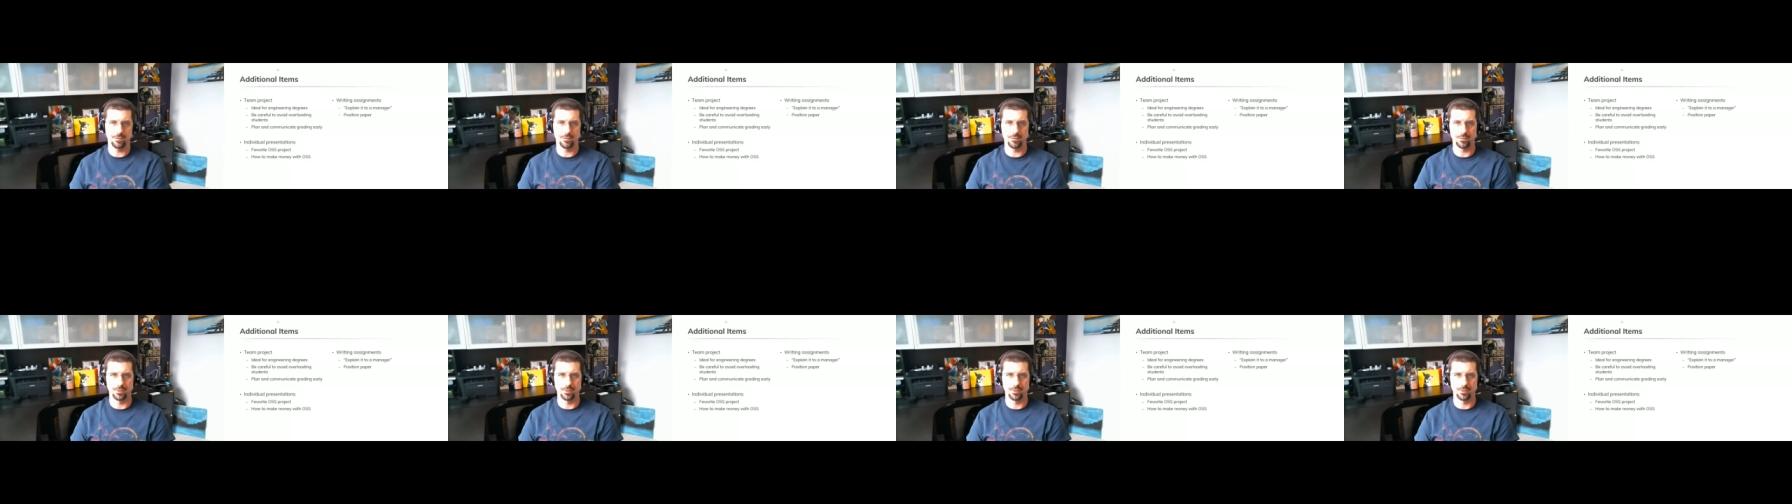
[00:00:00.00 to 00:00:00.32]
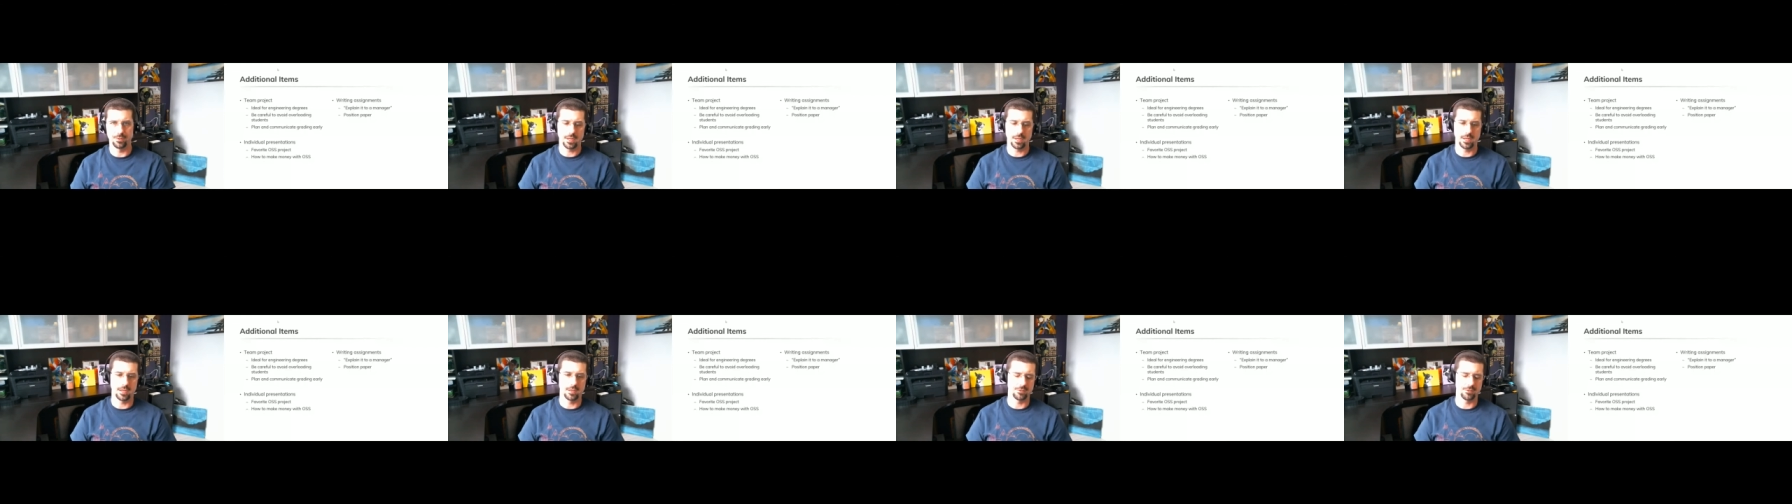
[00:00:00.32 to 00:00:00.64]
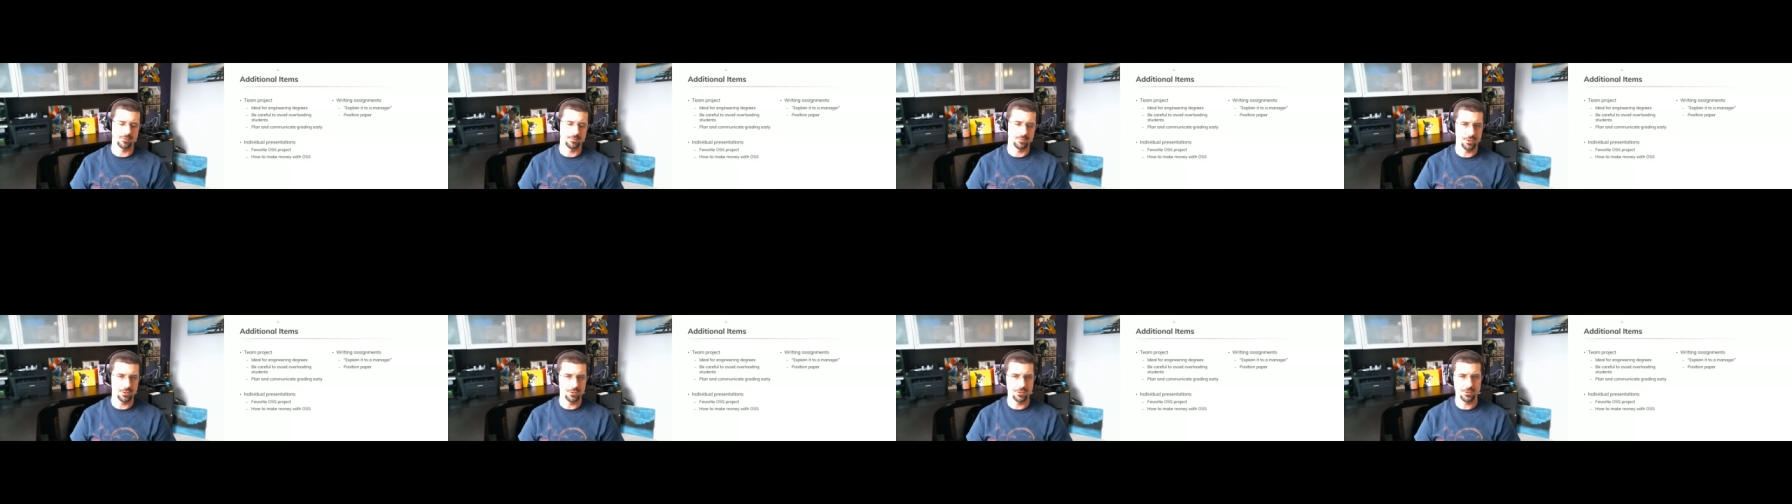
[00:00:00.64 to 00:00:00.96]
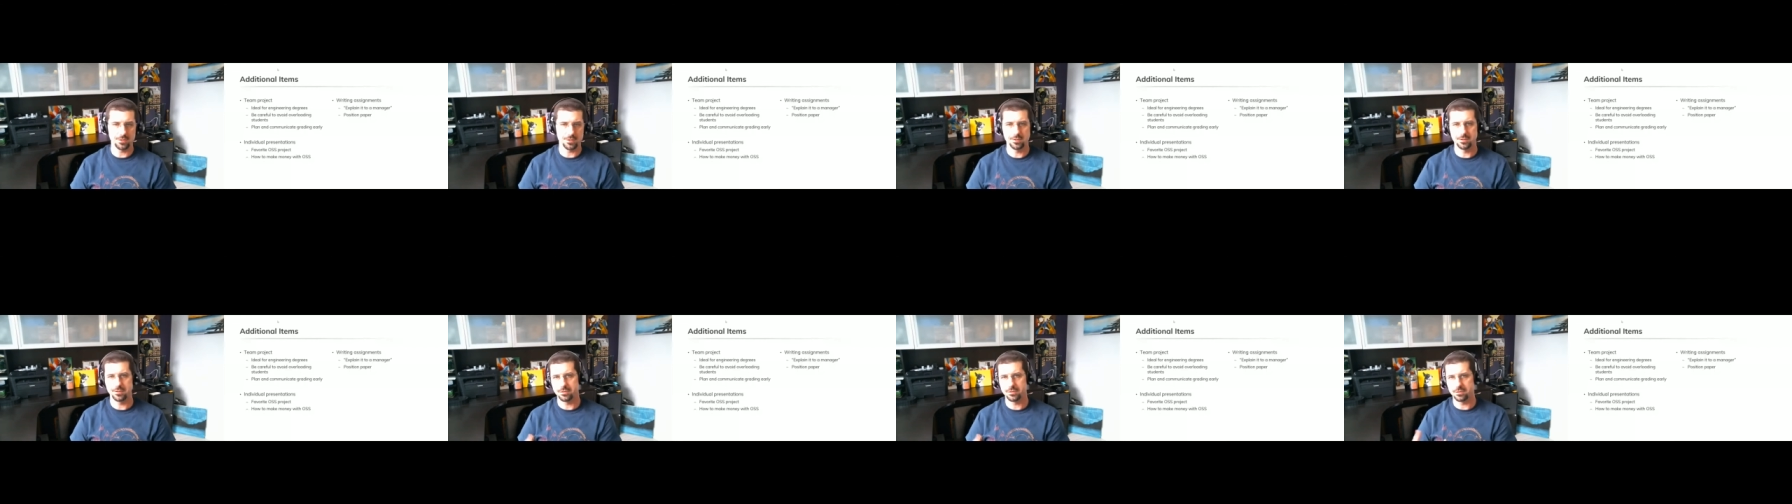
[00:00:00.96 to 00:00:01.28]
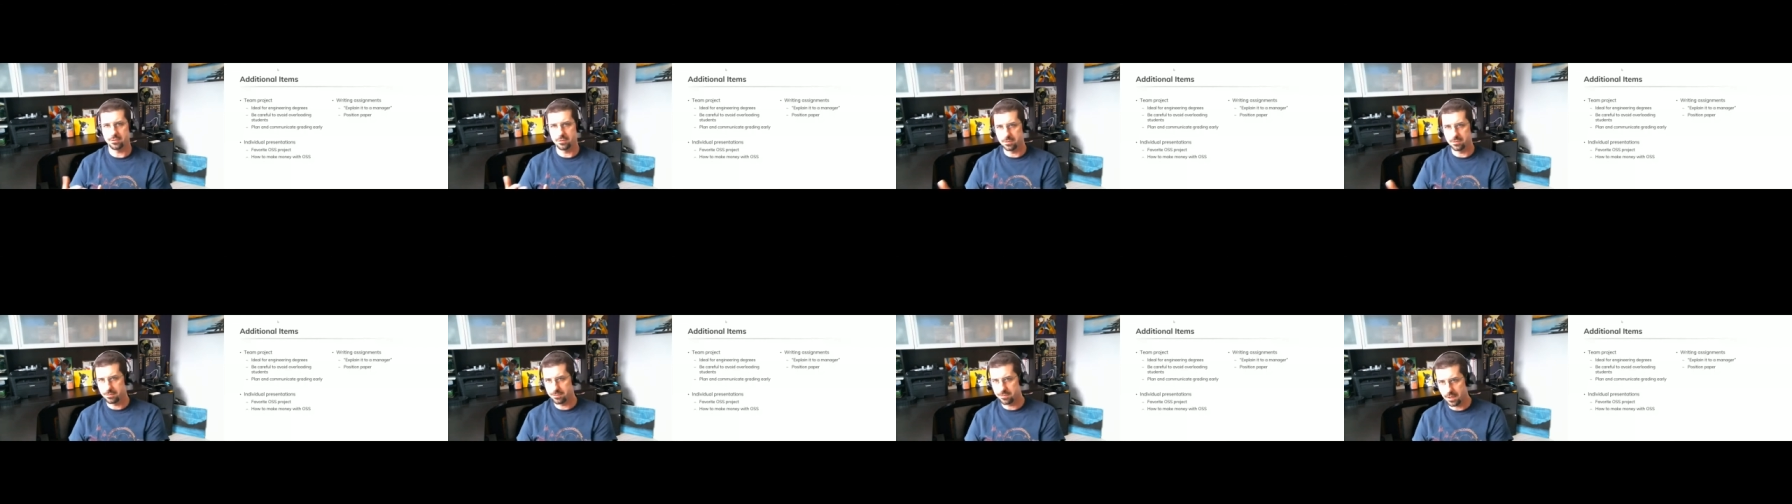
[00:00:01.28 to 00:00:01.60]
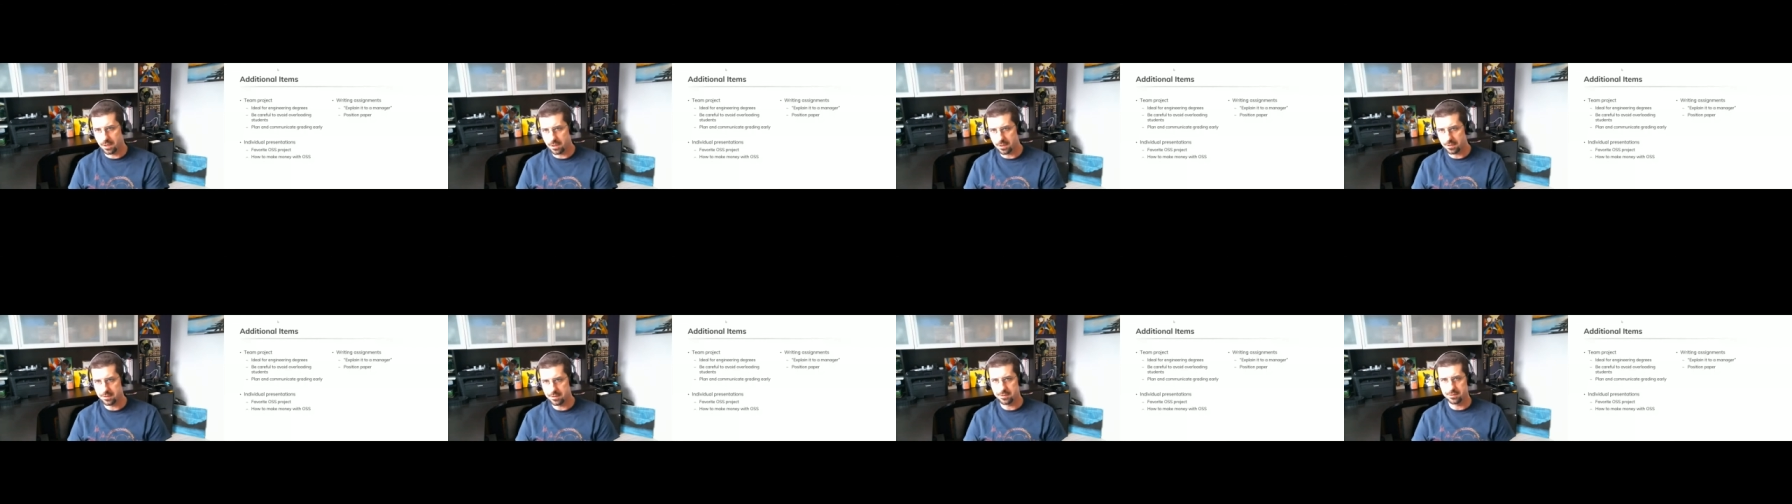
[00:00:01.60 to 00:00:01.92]
through contributions through
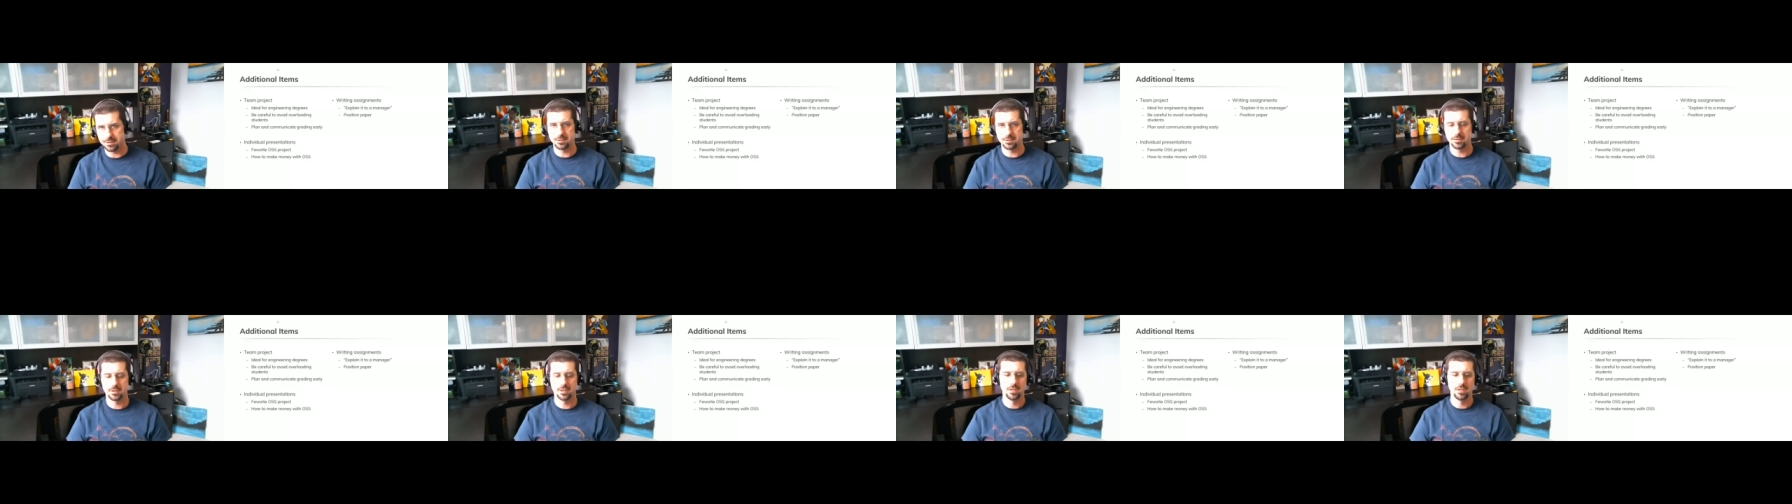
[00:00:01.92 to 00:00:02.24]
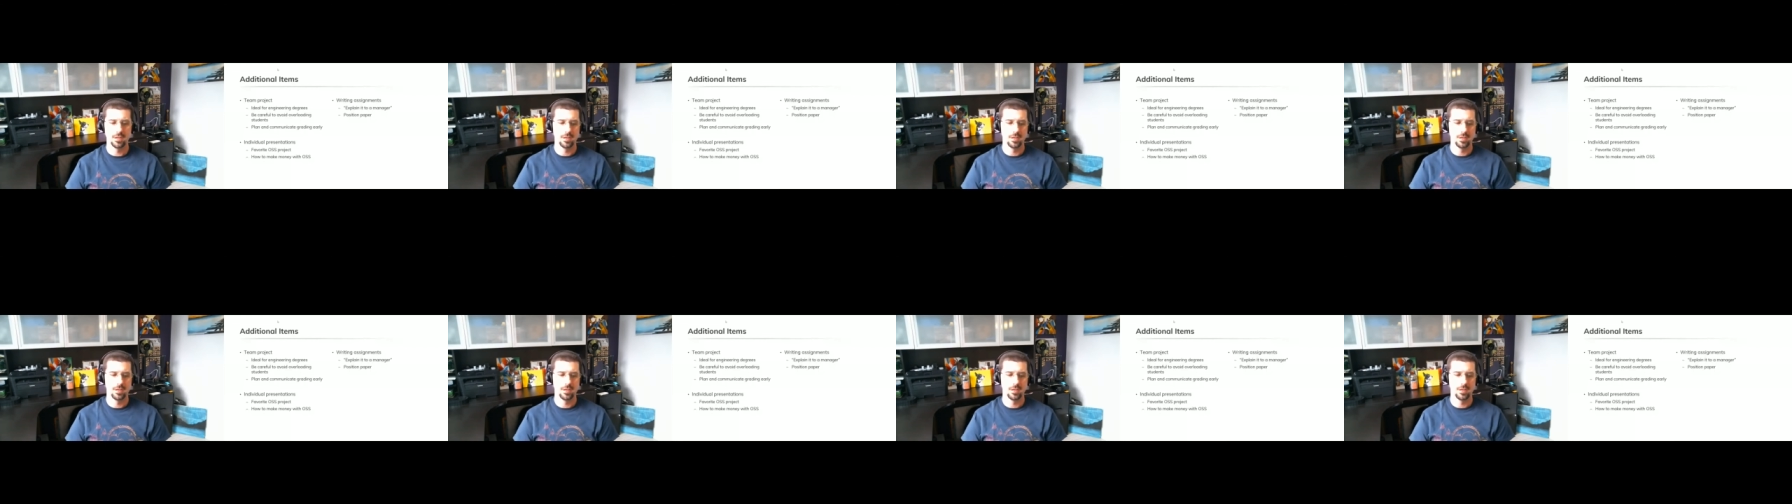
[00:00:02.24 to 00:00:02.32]
funds